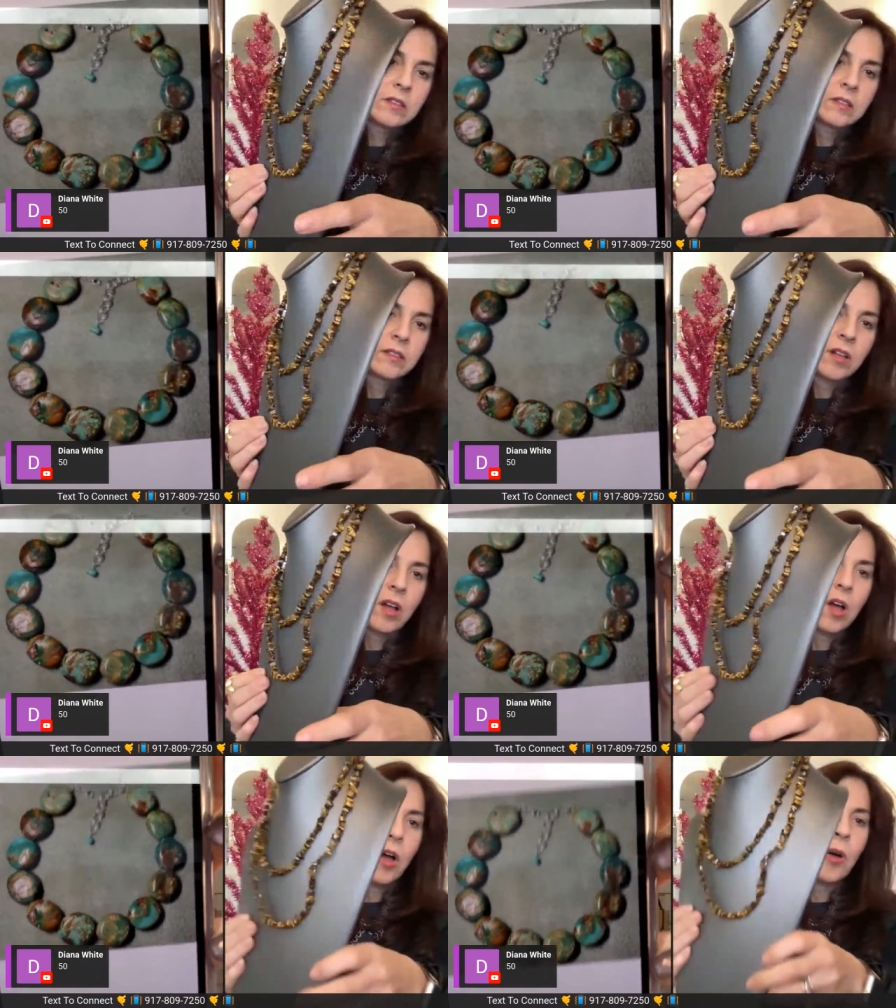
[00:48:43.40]
Look at
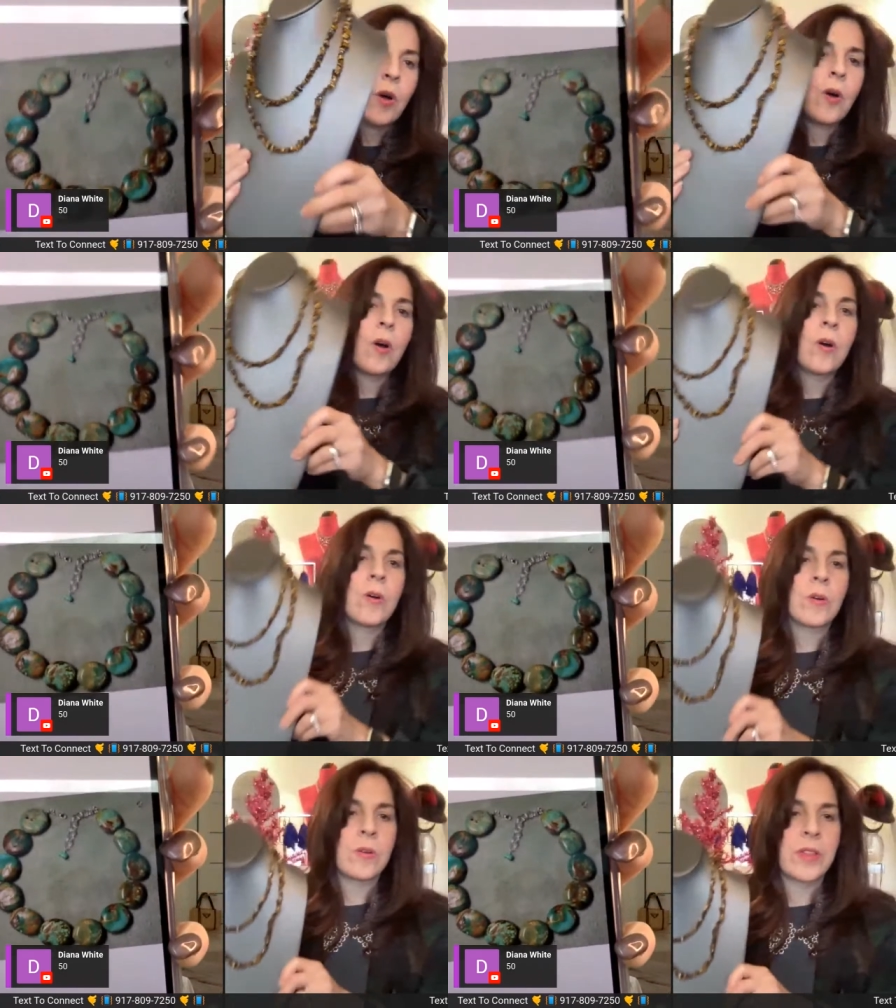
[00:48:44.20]
that.
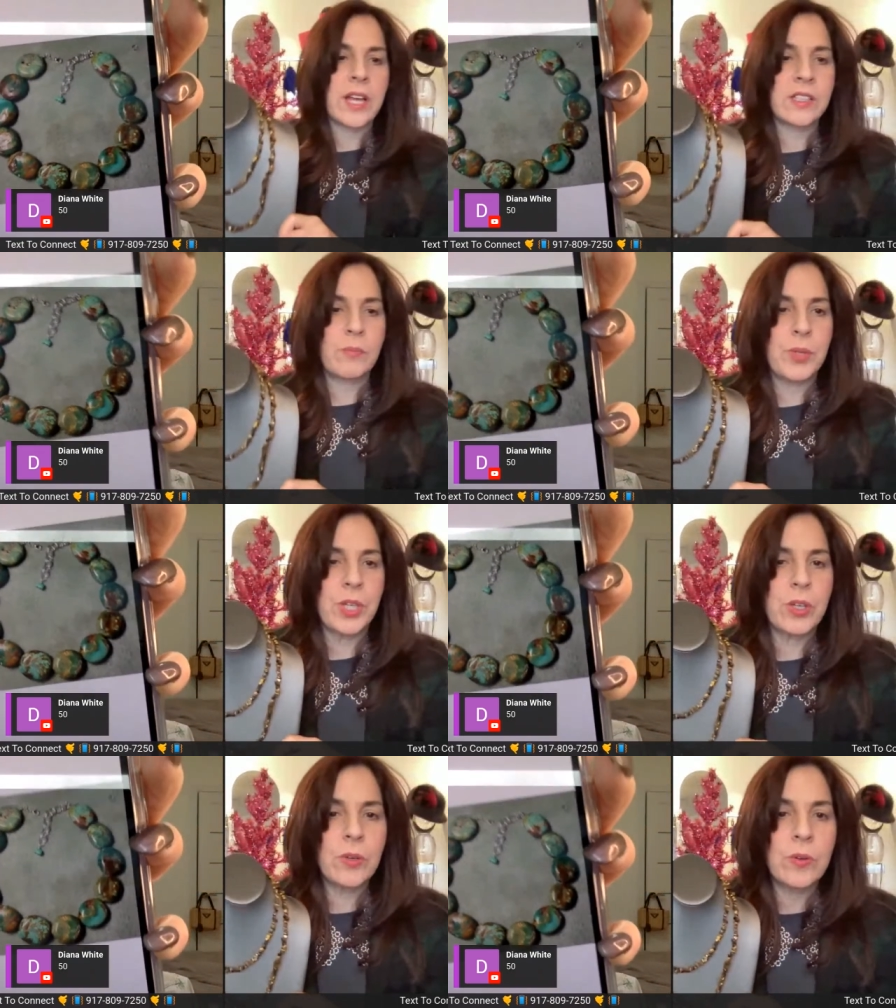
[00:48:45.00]
Oh, that's
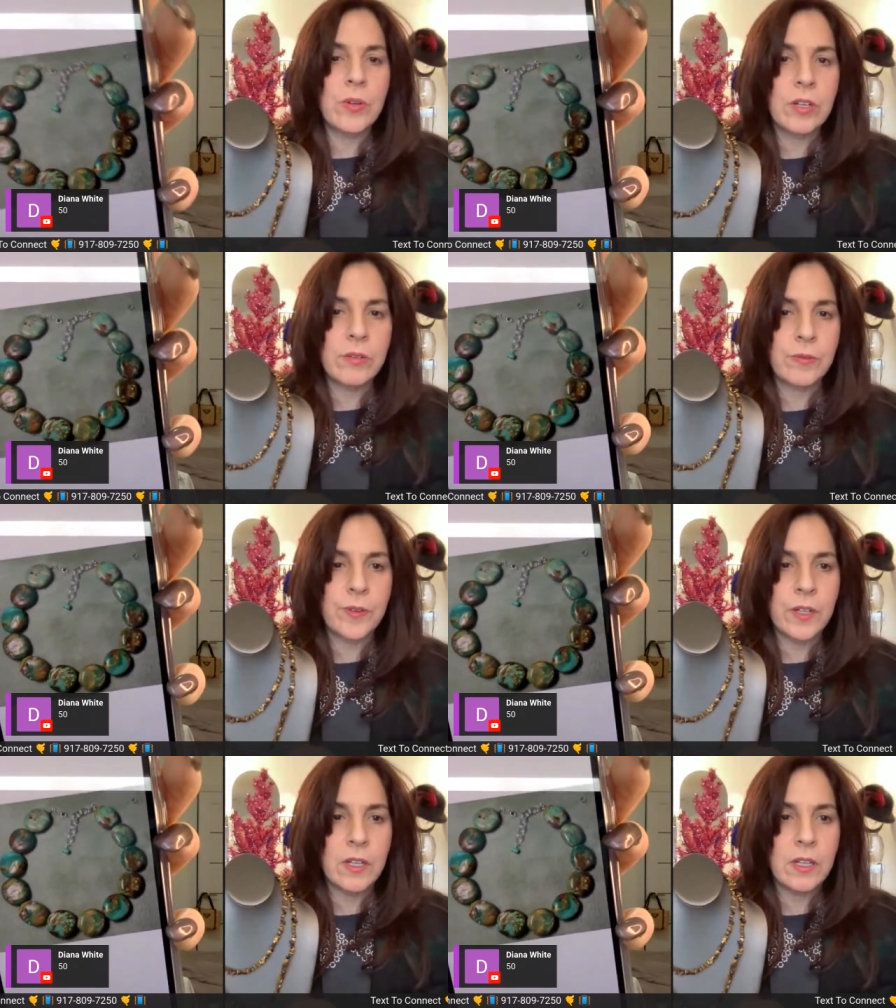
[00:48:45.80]

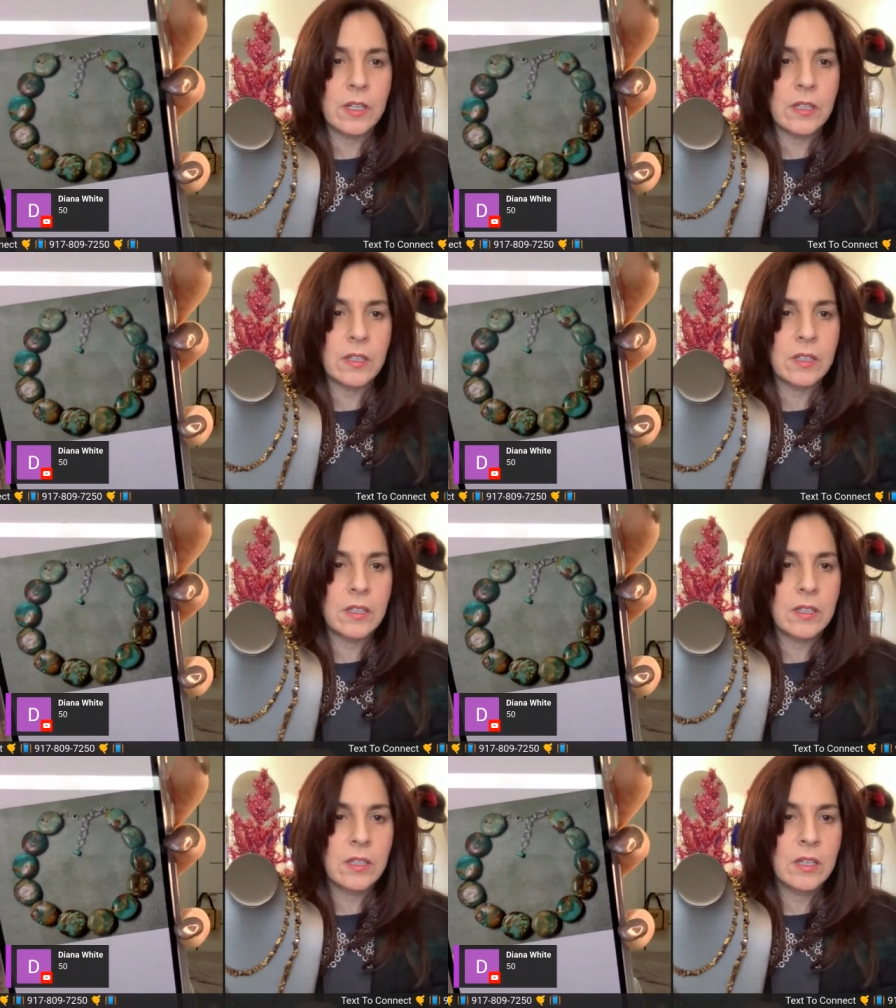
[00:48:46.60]
beautiful. I
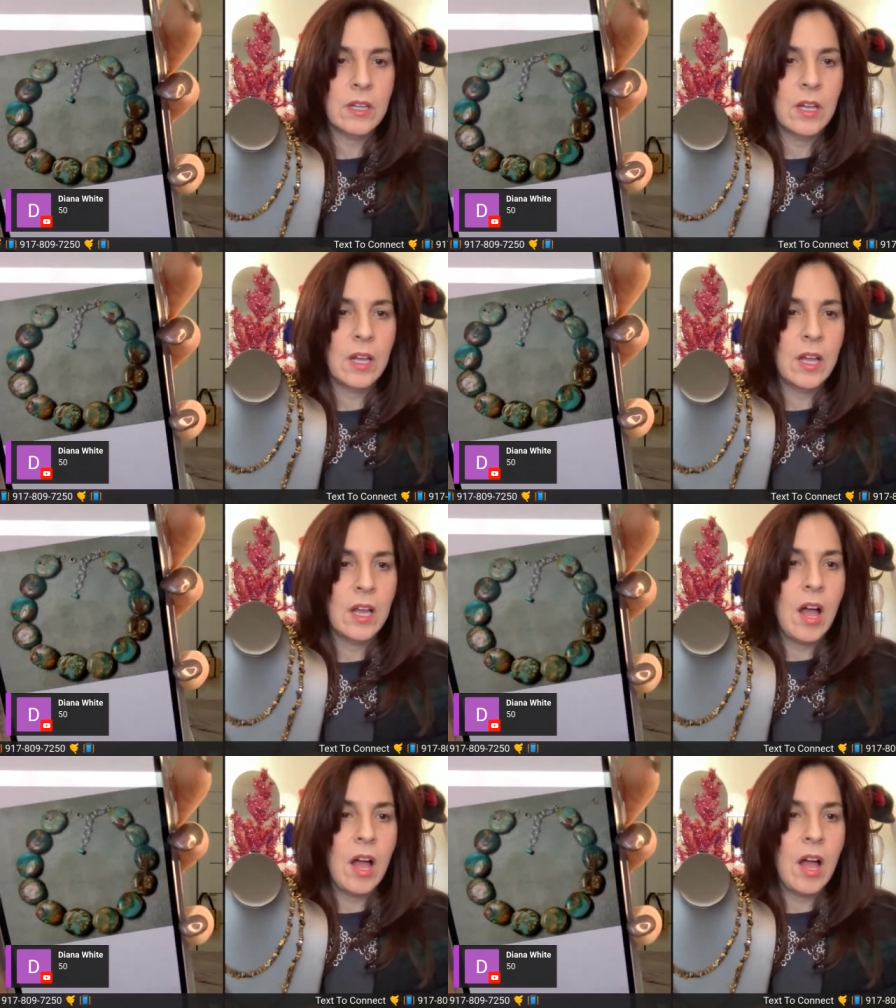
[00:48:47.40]
know.